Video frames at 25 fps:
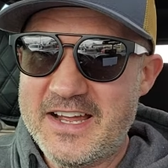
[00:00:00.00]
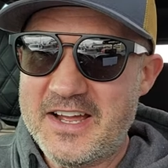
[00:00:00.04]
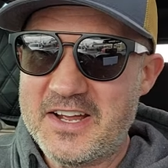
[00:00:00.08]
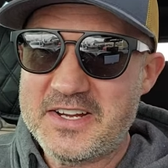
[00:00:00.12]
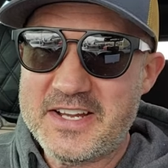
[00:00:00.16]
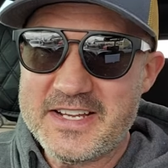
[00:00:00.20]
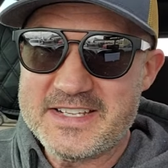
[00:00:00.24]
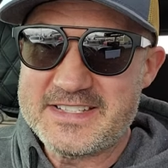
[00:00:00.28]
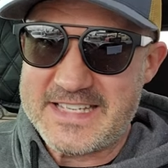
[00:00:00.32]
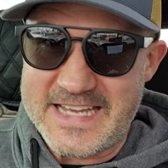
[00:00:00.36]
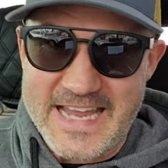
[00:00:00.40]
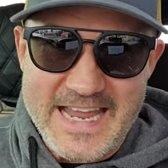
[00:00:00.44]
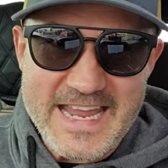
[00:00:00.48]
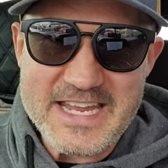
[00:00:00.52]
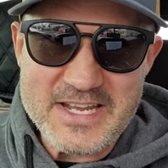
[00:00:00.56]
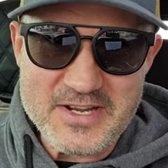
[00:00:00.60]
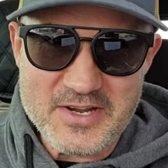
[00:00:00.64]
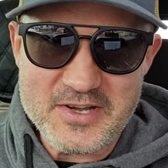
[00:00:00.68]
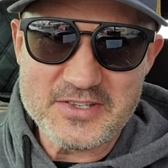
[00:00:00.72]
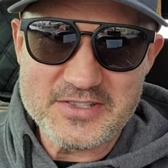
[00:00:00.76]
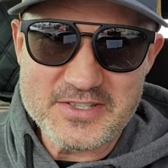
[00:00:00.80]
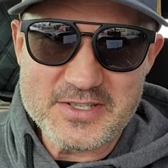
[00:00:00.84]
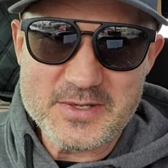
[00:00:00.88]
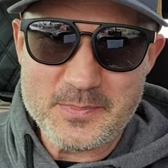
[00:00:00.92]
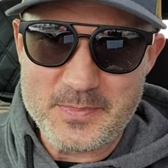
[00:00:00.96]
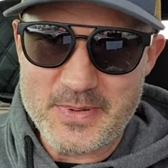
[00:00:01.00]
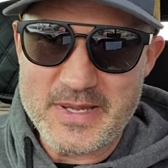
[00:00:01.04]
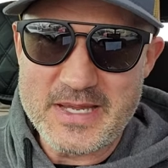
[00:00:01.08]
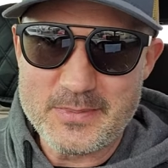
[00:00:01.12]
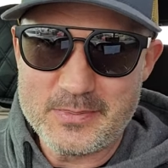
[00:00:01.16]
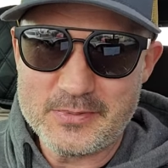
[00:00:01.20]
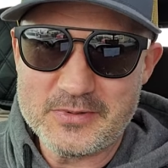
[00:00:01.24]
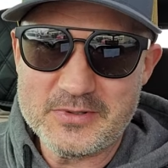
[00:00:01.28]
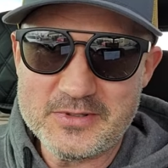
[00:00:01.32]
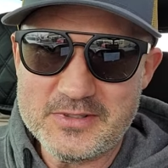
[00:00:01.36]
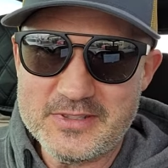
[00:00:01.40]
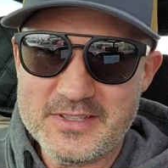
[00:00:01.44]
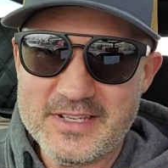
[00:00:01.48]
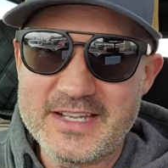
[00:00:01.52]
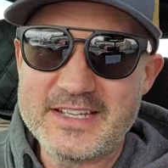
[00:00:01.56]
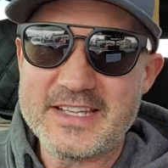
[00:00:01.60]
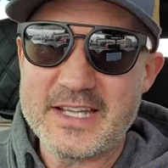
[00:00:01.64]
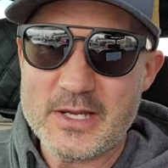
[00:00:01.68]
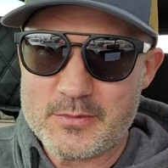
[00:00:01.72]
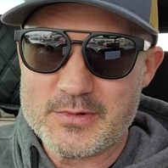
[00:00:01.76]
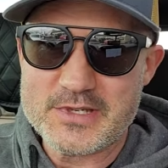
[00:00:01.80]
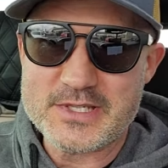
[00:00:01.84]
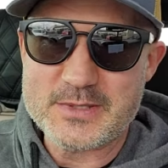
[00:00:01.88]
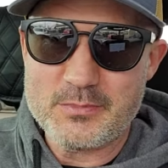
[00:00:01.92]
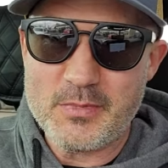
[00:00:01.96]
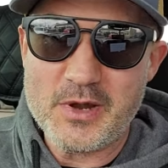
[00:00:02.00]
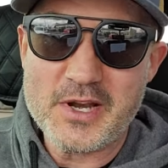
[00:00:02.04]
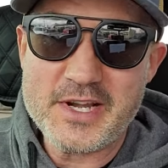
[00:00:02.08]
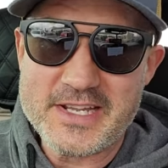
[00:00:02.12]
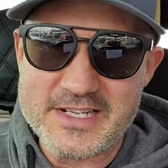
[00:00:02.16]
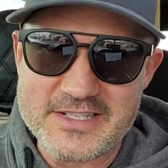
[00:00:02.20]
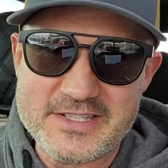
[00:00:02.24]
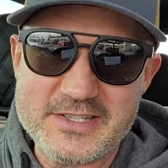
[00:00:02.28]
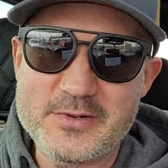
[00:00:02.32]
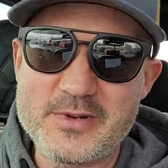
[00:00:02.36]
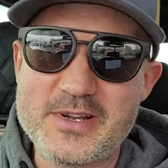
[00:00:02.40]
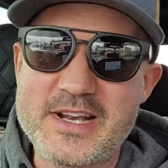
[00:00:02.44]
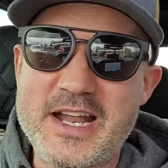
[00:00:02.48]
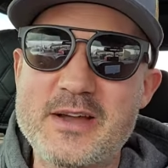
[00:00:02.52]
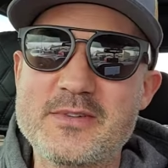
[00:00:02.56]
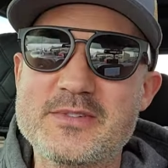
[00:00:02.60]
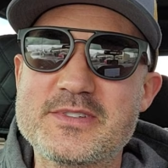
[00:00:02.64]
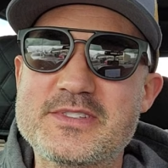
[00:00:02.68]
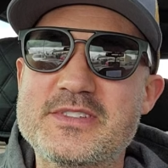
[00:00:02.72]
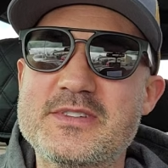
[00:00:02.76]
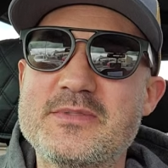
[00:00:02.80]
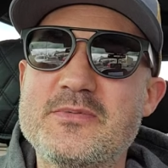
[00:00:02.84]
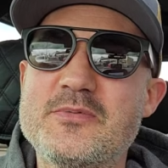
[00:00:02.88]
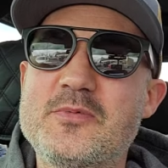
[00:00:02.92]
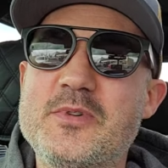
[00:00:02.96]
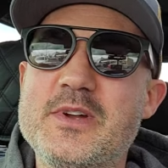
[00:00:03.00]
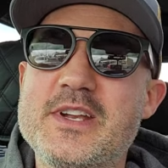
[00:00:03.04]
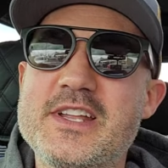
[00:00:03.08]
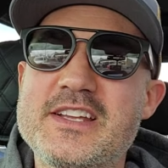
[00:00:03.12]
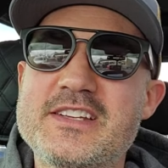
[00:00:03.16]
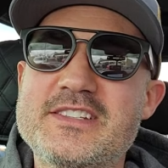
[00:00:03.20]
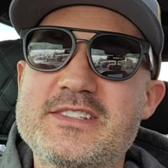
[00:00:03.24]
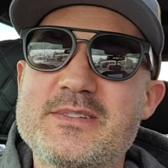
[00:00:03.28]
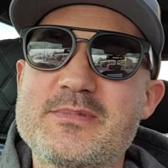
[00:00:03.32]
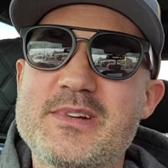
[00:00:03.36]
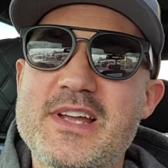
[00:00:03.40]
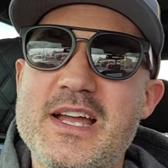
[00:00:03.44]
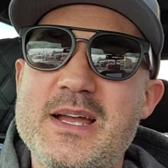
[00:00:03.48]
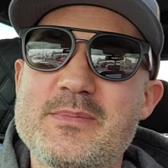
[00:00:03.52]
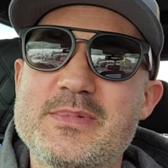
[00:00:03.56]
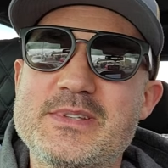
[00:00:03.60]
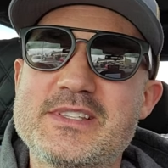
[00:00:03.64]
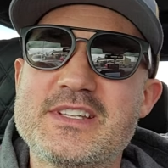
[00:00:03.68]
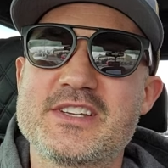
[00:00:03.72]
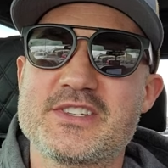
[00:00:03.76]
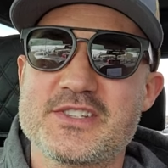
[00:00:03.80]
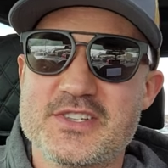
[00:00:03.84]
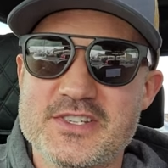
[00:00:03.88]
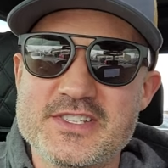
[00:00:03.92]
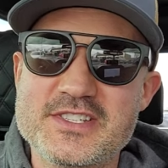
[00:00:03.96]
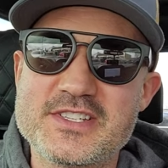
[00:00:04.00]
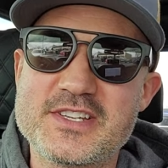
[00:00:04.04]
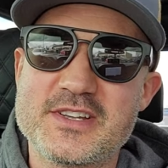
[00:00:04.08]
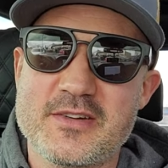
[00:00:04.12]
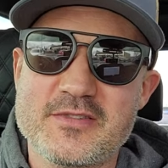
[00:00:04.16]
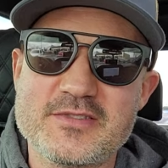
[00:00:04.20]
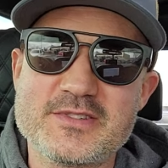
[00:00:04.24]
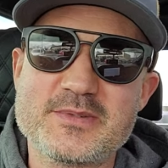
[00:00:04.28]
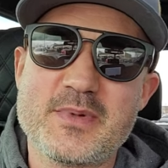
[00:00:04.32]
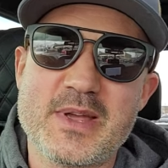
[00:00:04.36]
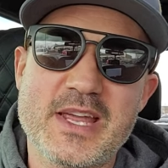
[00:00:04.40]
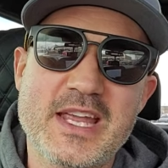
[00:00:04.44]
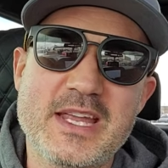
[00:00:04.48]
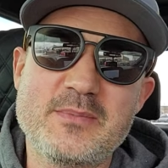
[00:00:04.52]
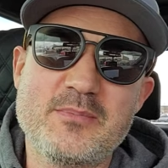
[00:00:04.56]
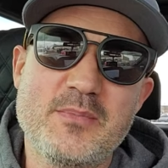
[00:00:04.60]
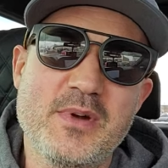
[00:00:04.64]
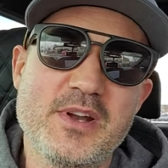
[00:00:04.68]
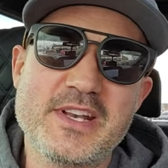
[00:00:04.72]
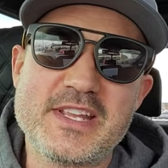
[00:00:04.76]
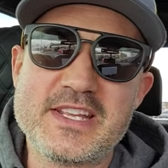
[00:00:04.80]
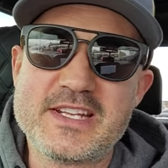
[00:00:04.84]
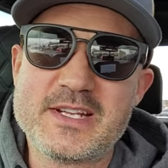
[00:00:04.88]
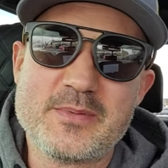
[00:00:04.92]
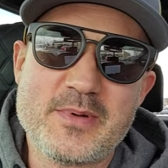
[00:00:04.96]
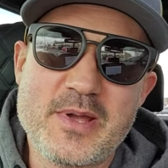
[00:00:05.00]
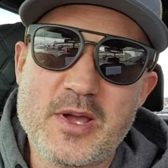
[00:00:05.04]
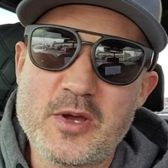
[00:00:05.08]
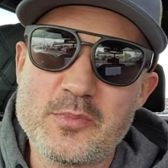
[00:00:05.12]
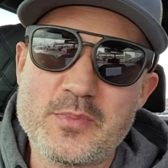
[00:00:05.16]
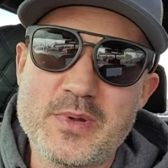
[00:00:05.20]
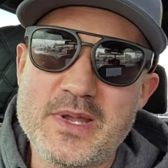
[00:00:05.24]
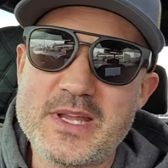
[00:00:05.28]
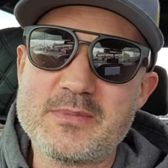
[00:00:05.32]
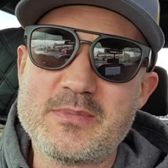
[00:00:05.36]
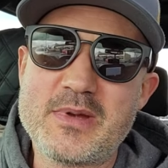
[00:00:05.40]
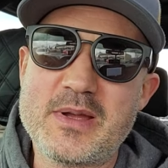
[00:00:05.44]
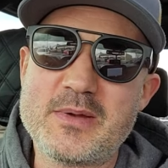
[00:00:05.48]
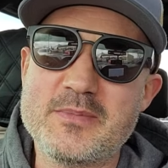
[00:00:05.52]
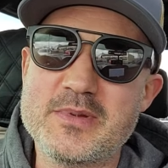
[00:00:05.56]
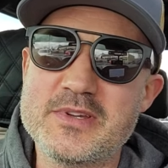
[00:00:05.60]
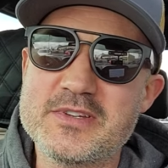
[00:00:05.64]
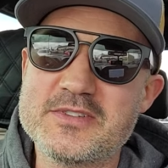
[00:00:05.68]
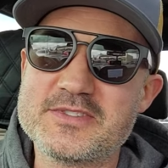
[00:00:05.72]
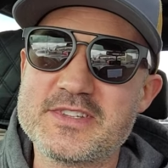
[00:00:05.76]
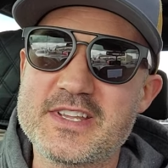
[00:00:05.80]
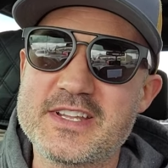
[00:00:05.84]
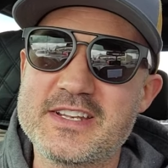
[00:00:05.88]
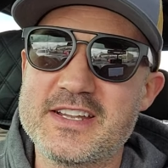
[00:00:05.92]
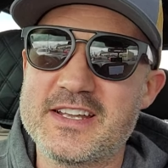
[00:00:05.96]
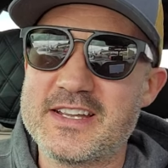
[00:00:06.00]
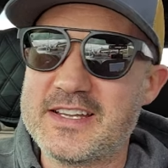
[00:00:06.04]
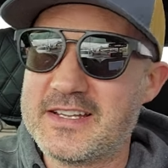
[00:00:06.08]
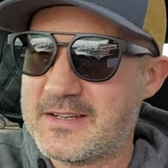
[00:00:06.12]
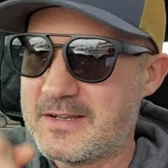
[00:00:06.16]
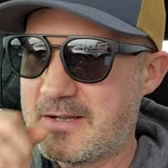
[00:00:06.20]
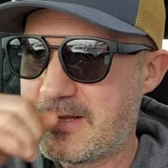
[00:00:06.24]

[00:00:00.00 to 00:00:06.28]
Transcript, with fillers: against 800 people and there was money too and i was winning some competitions i was making money to help pay my bills at night